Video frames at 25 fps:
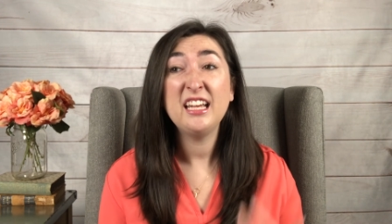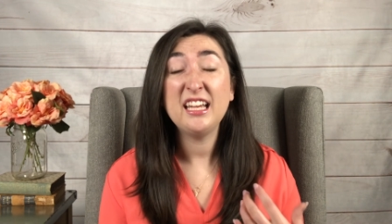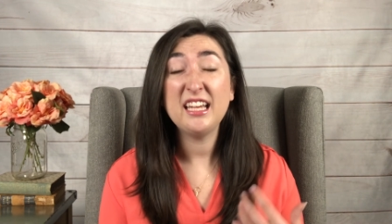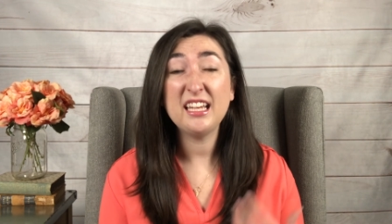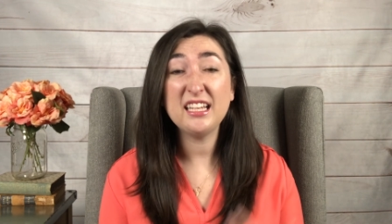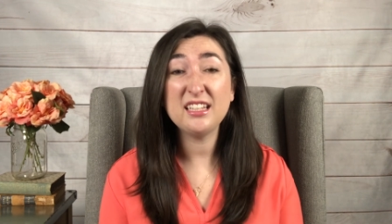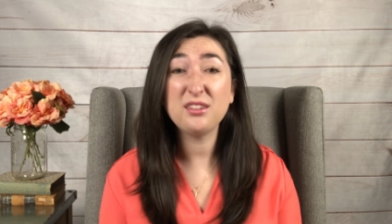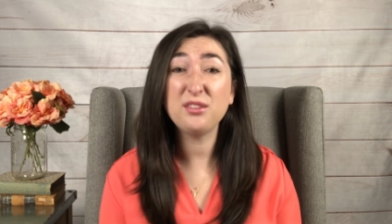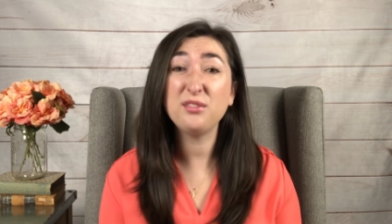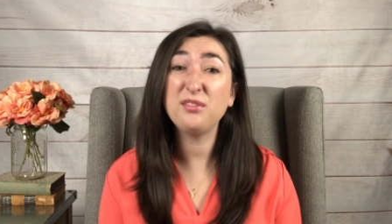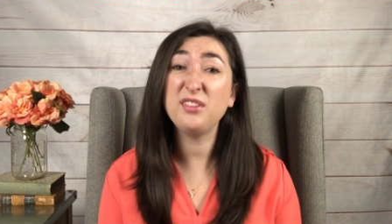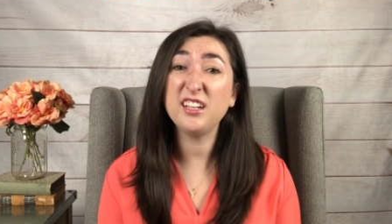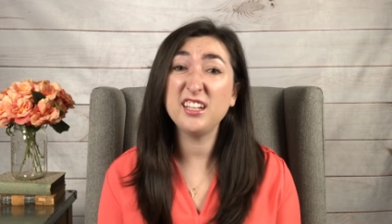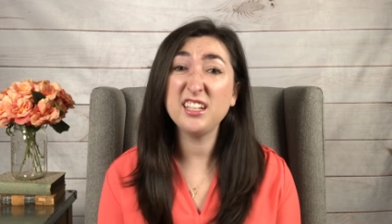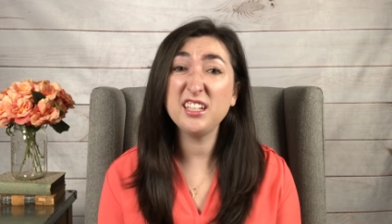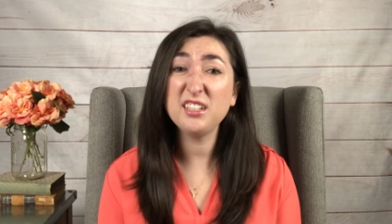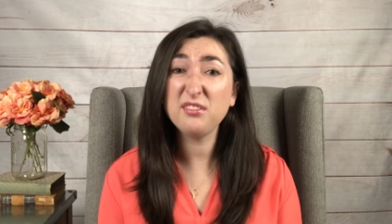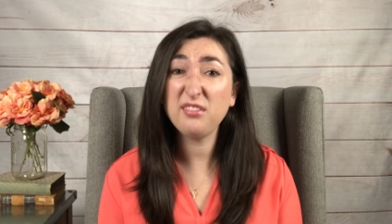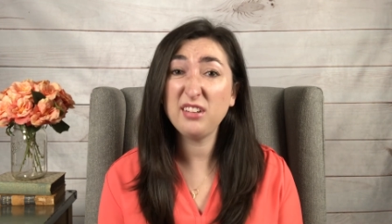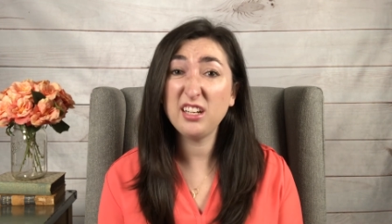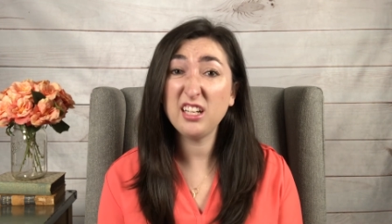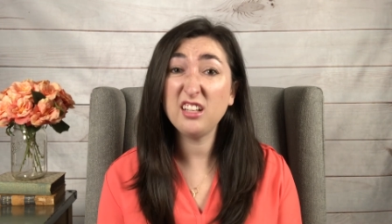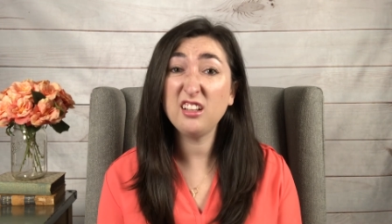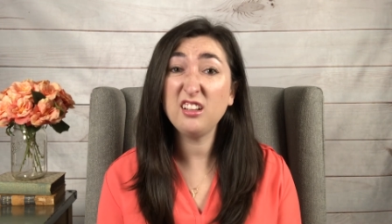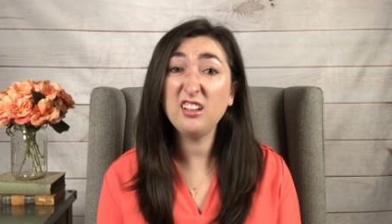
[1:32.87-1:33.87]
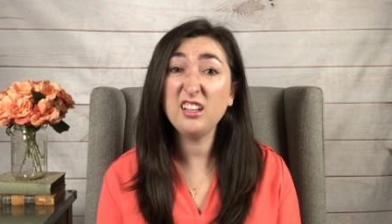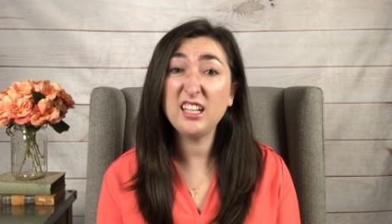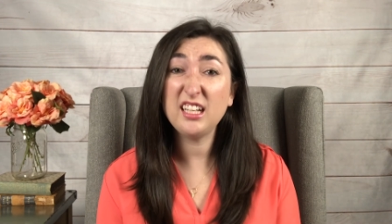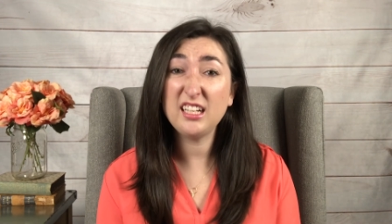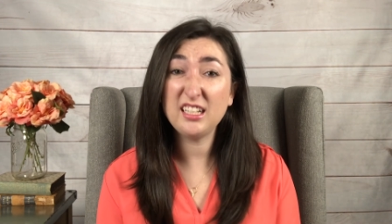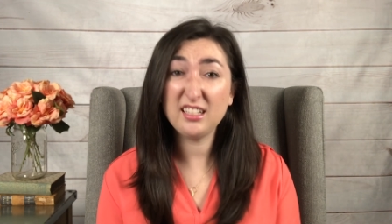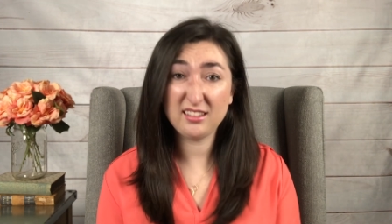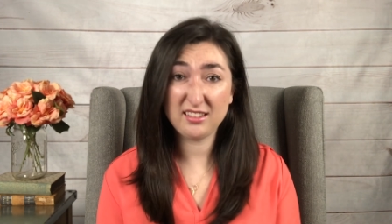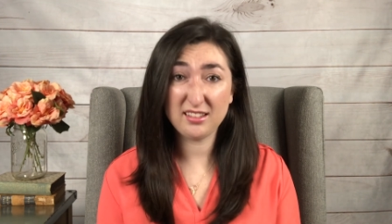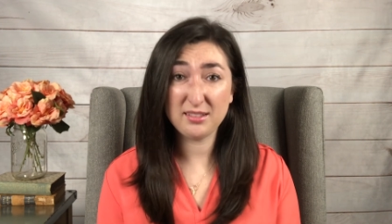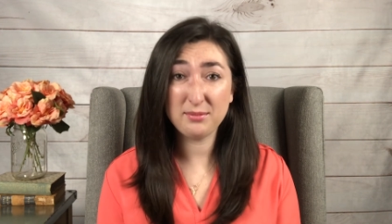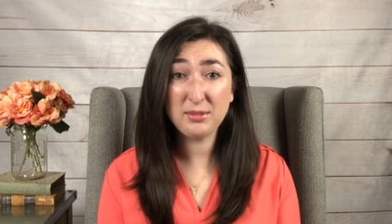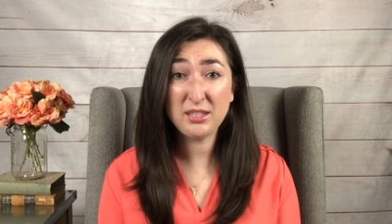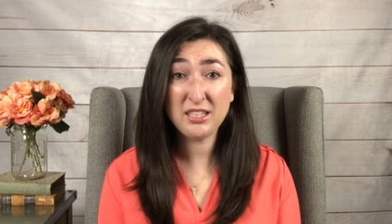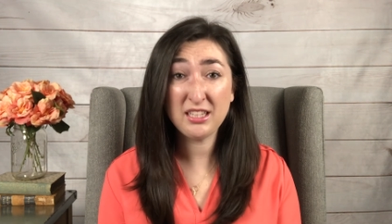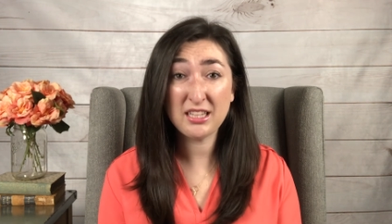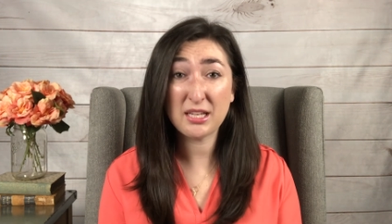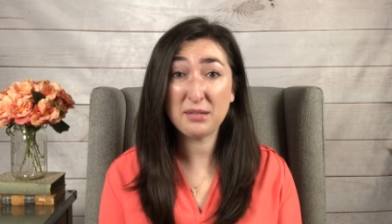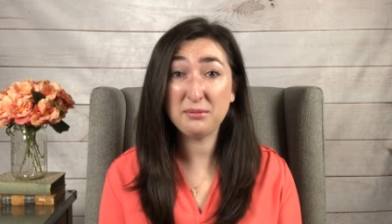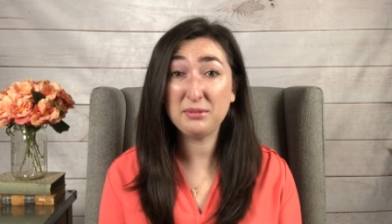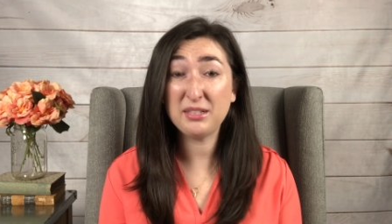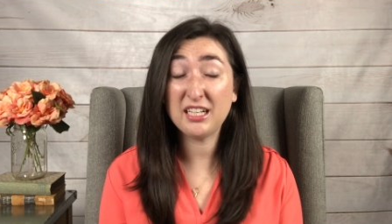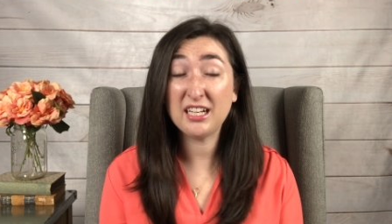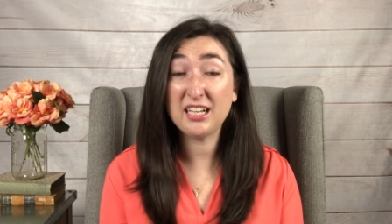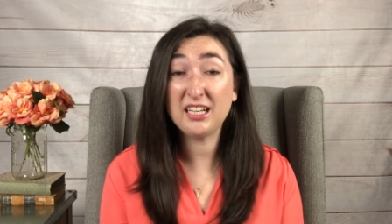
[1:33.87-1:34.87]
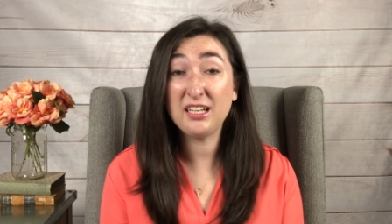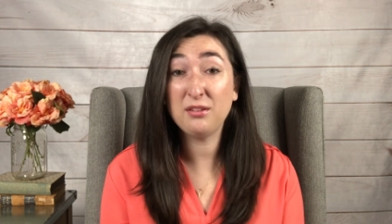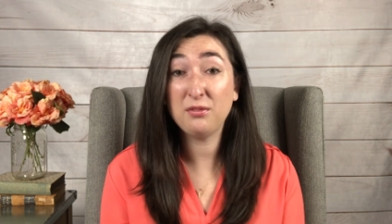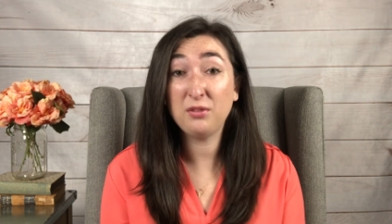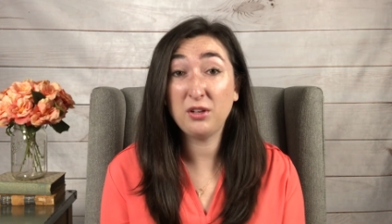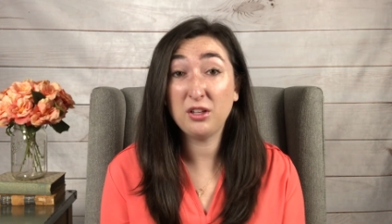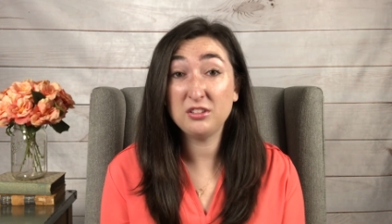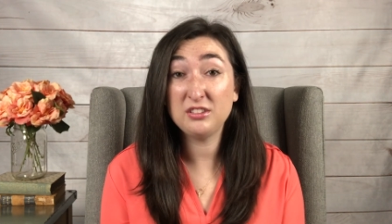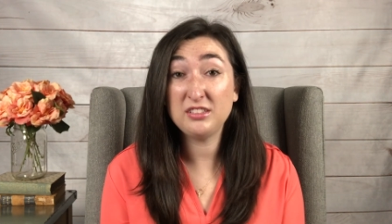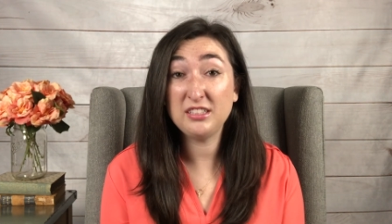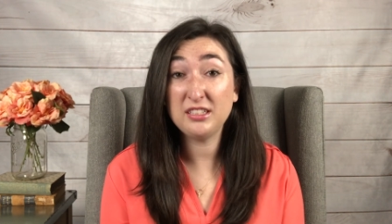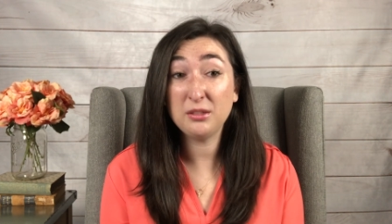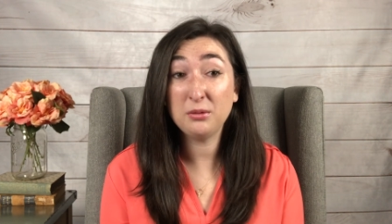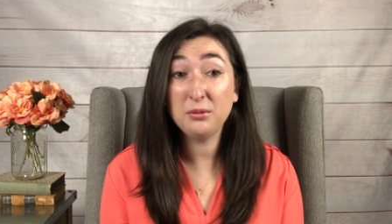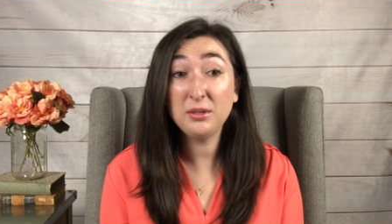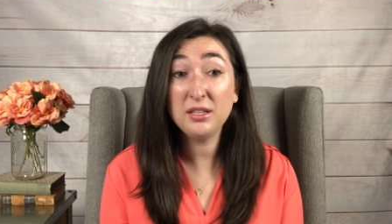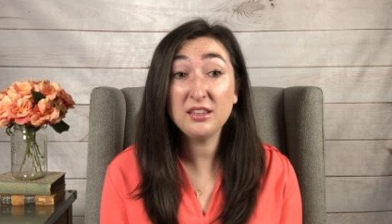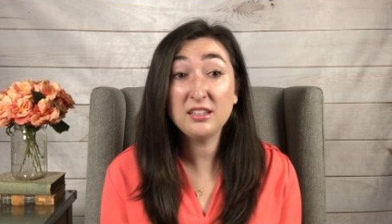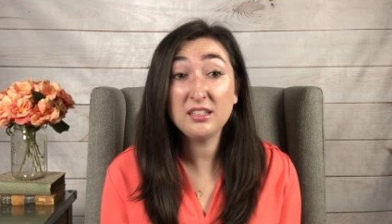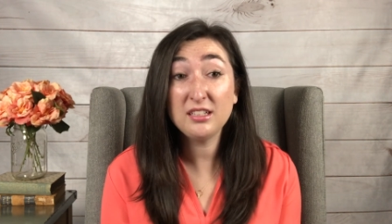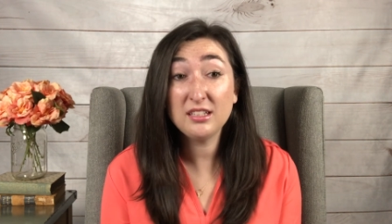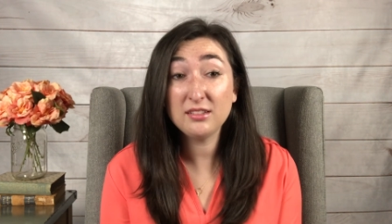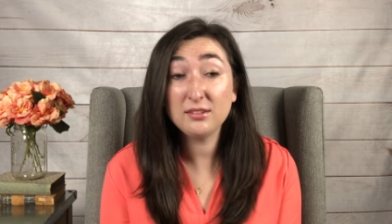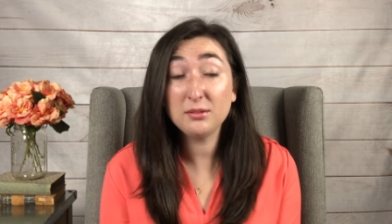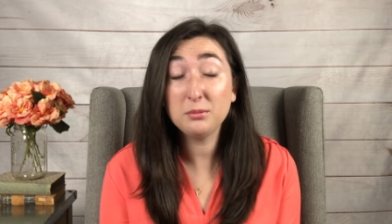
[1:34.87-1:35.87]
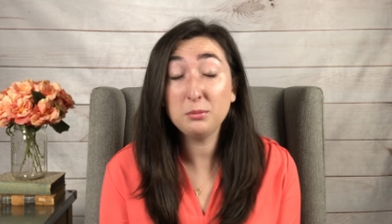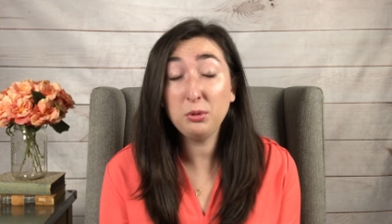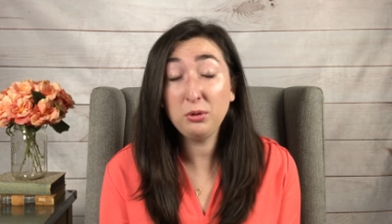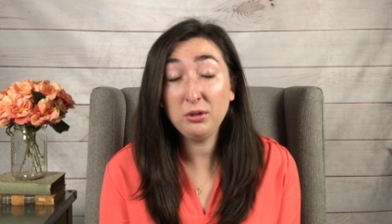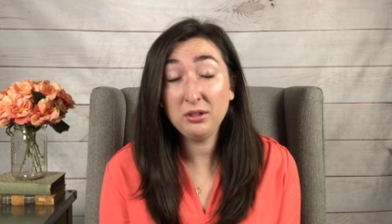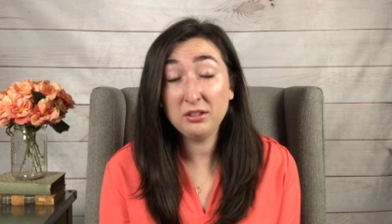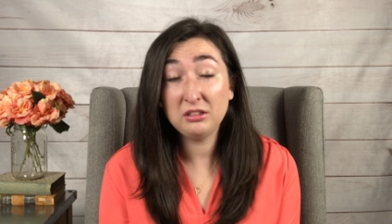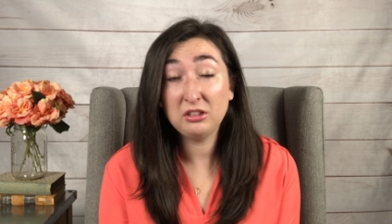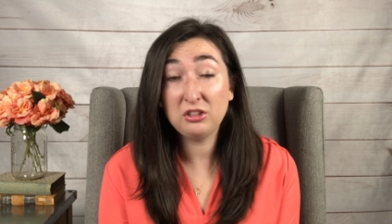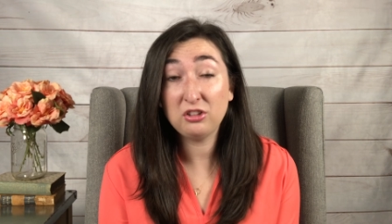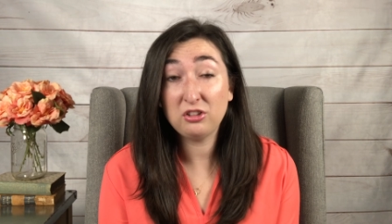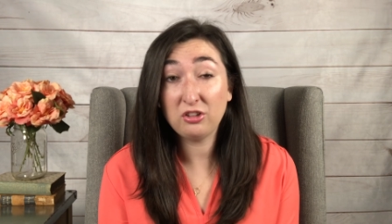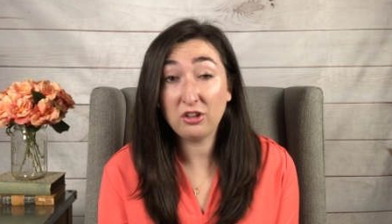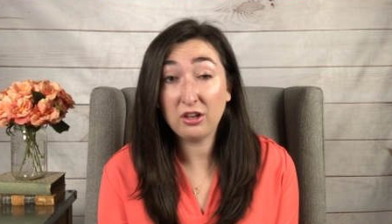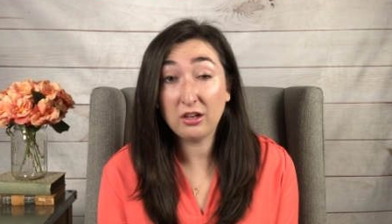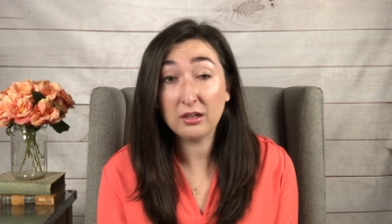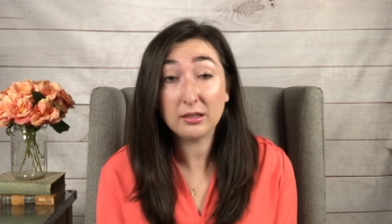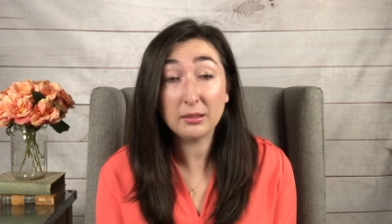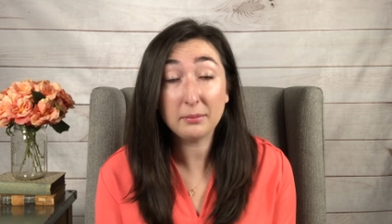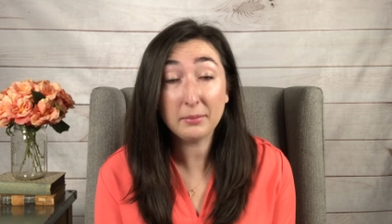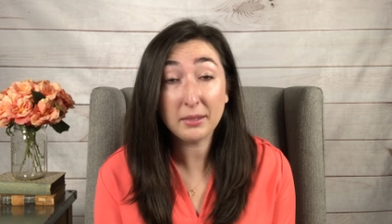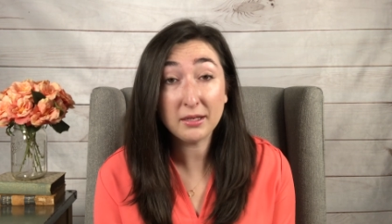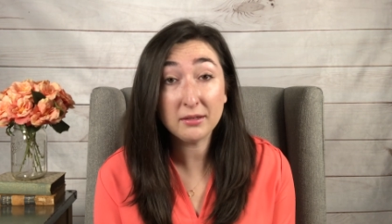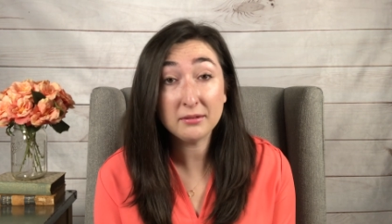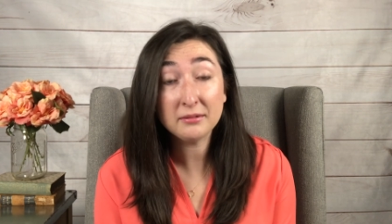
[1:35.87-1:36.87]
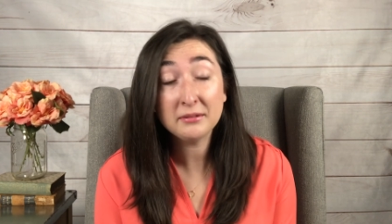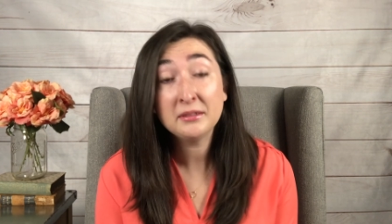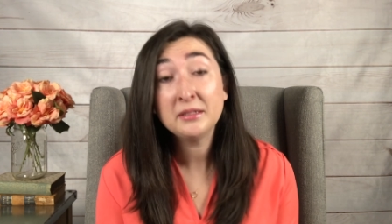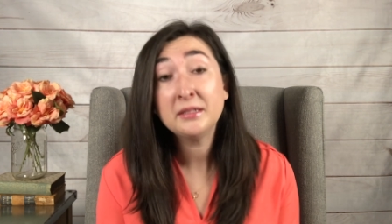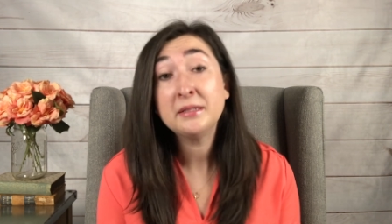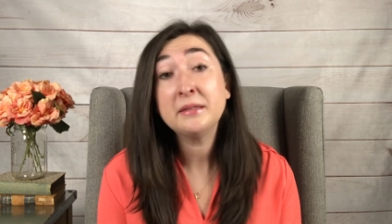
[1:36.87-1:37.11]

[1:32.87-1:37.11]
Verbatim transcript: it's very real and it's something that we kind of all deal with and it's important to talk about.